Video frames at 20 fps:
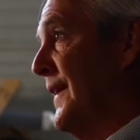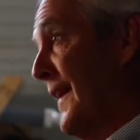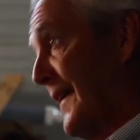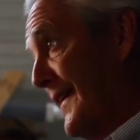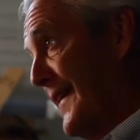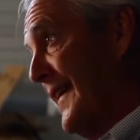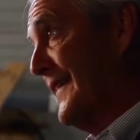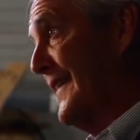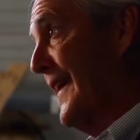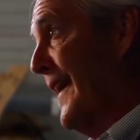I
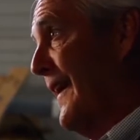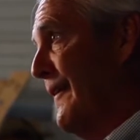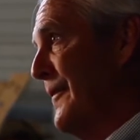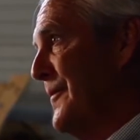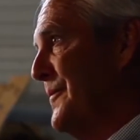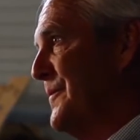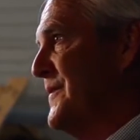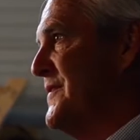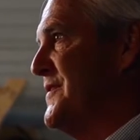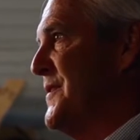got kicked
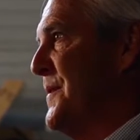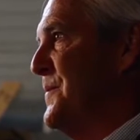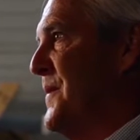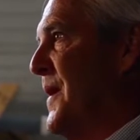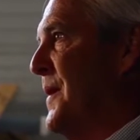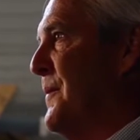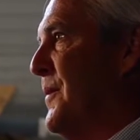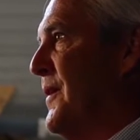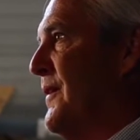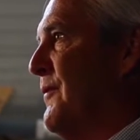out in
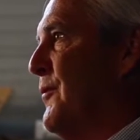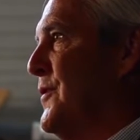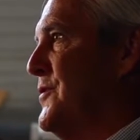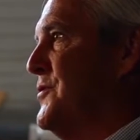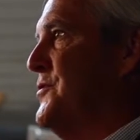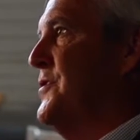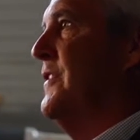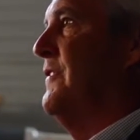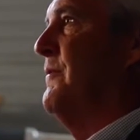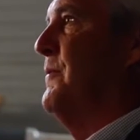September of
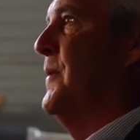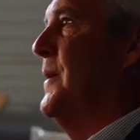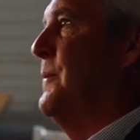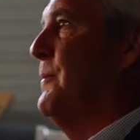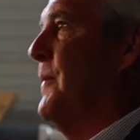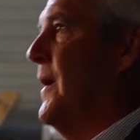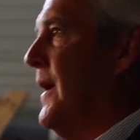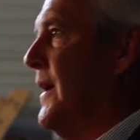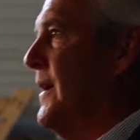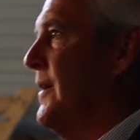what should have
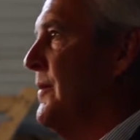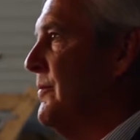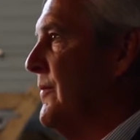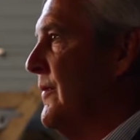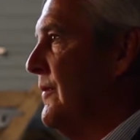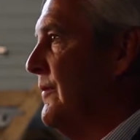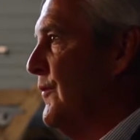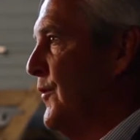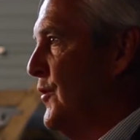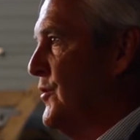been my
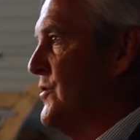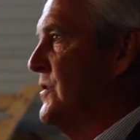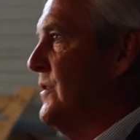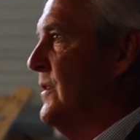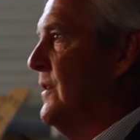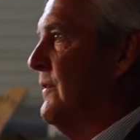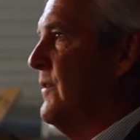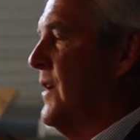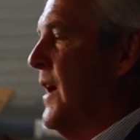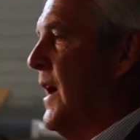first
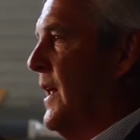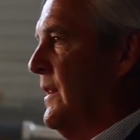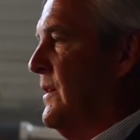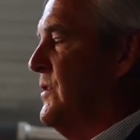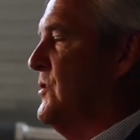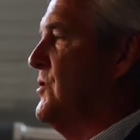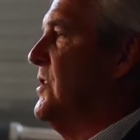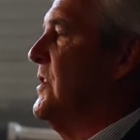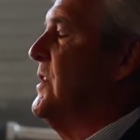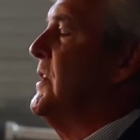year of
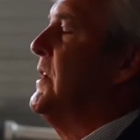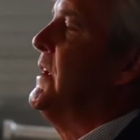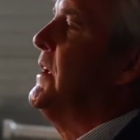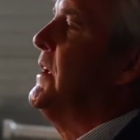college.